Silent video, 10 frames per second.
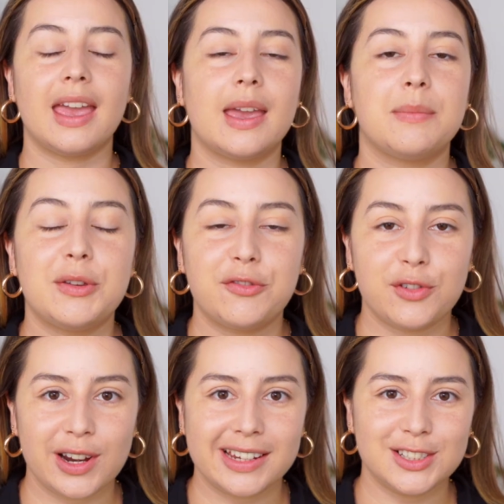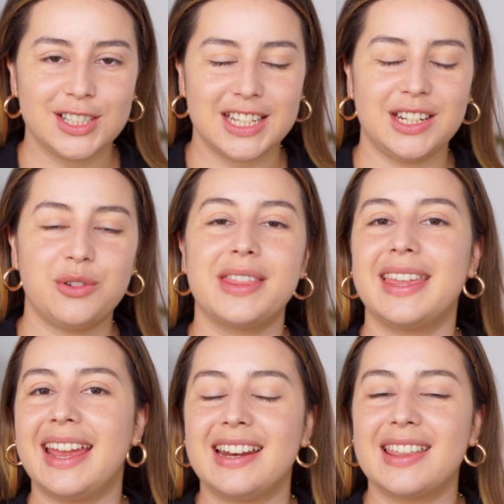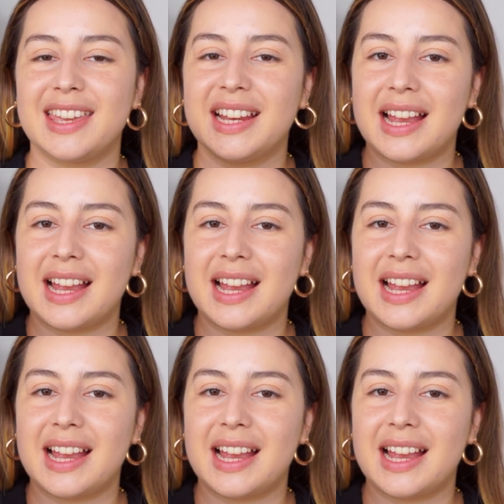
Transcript: And before I continue with anything,